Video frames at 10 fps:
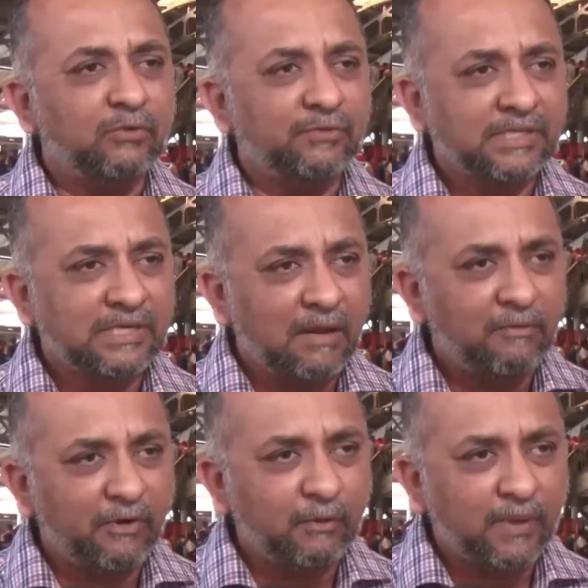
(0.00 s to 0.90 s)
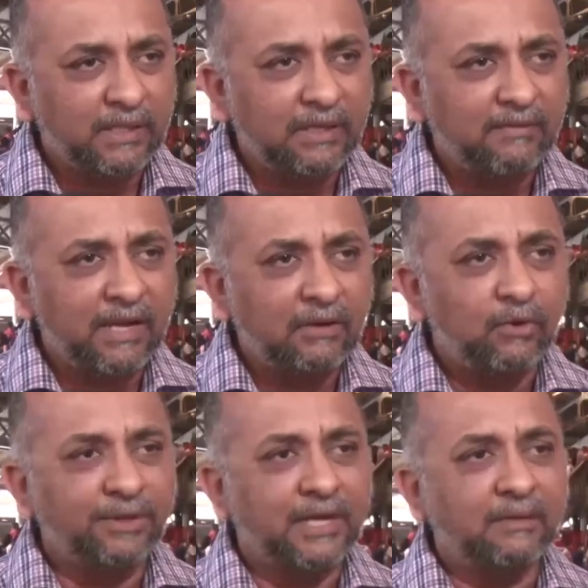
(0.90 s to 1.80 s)
If state sector workers
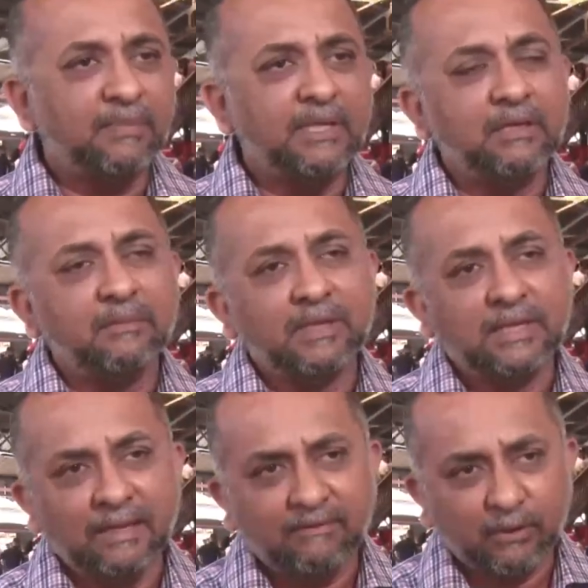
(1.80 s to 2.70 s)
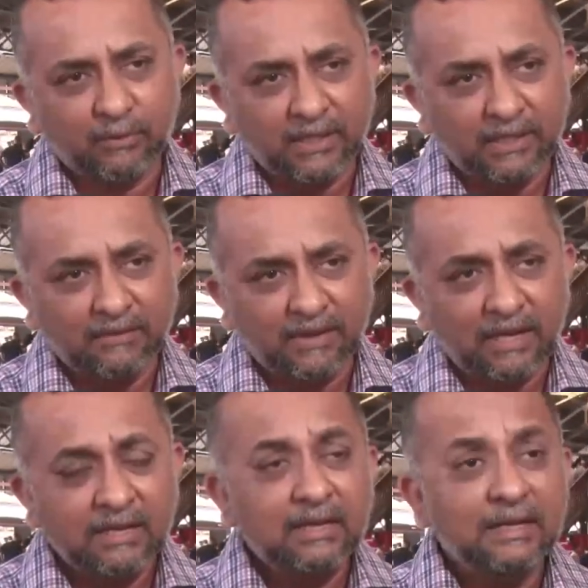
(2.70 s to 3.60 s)
retire, their pension has to be paid.
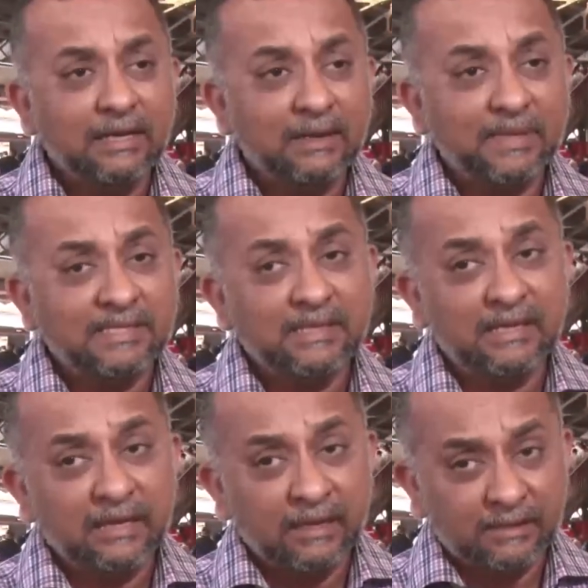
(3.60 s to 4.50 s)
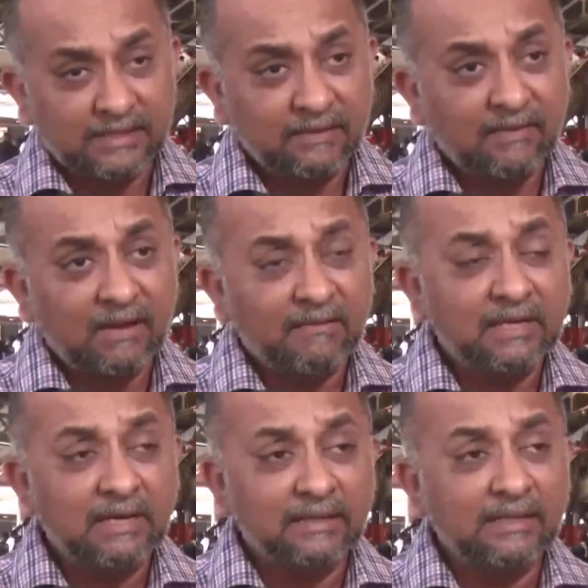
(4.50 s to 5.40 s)
A salary when they are working on
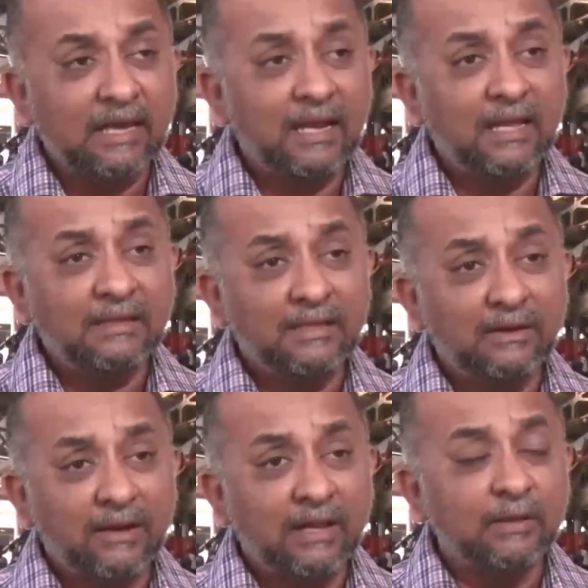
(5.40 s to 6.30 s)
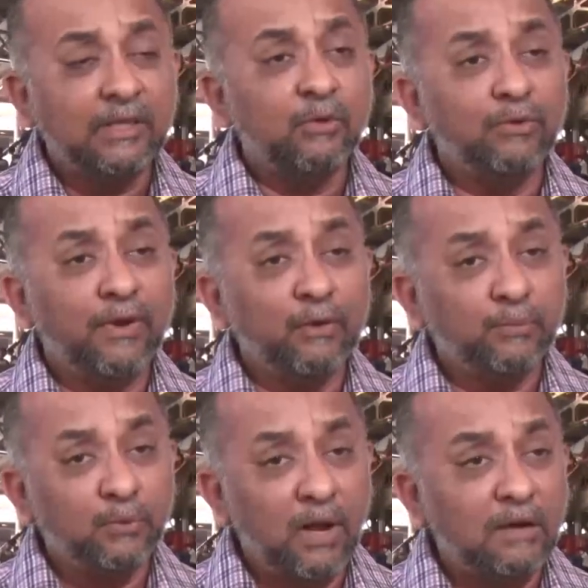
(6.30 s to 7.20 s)
contract and overtime must also be paid.
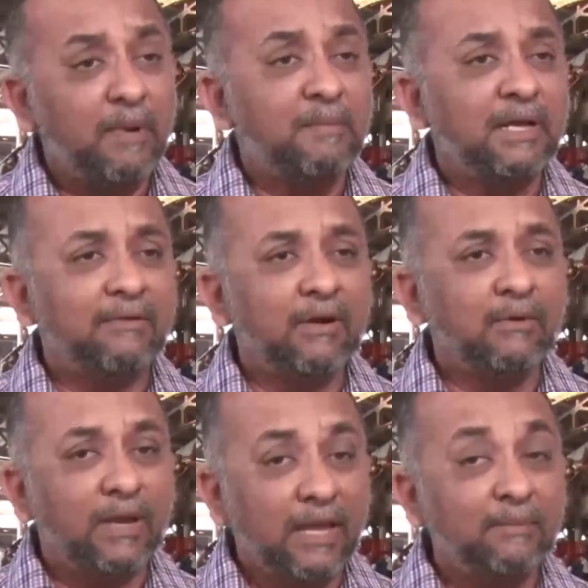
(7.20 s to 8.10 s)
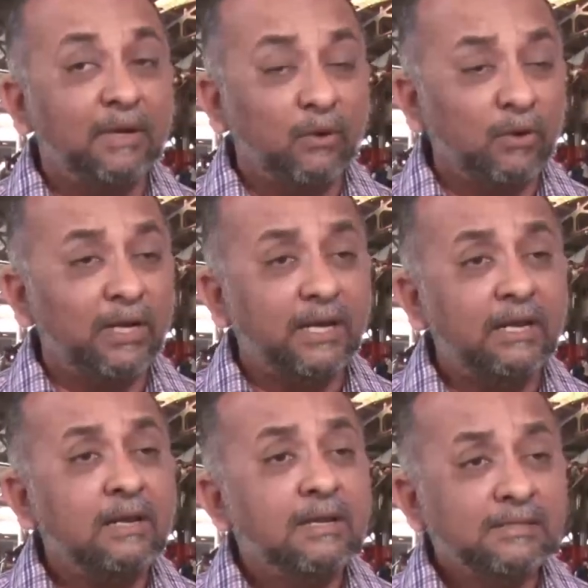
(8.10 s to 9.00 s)
Whereas, if they are given an extension,
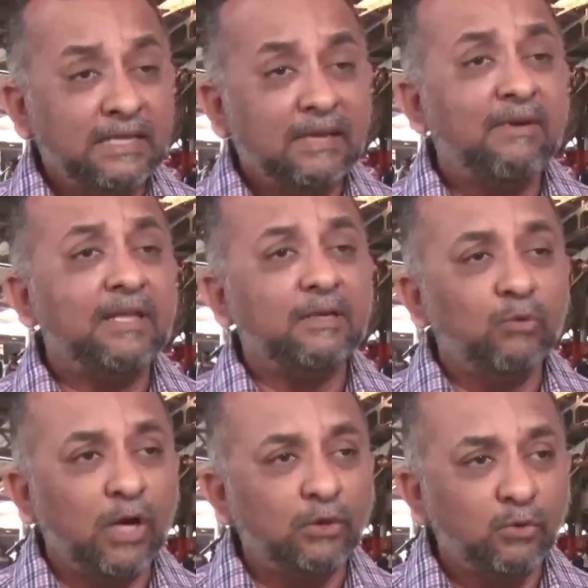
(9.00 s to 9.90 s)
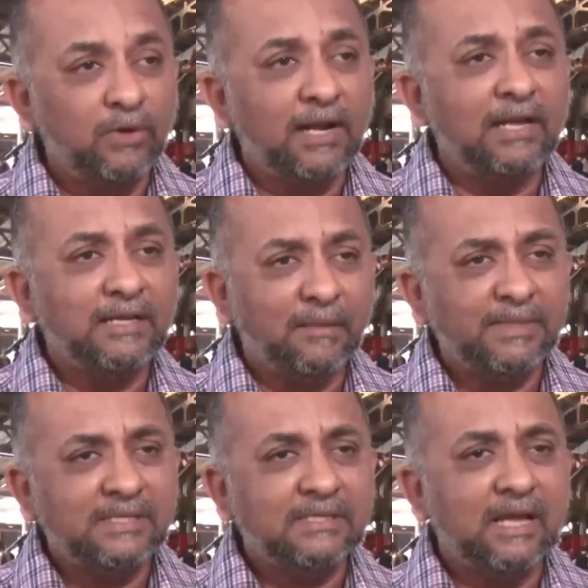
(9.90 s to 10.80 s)
the government will have to pay just one
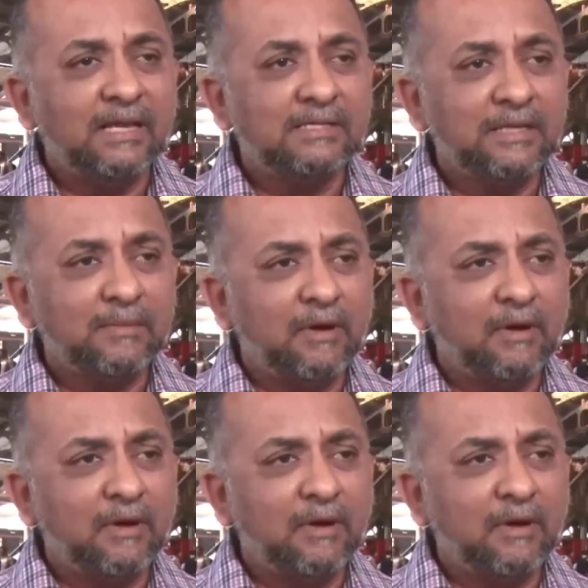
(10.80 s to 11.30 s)
salary.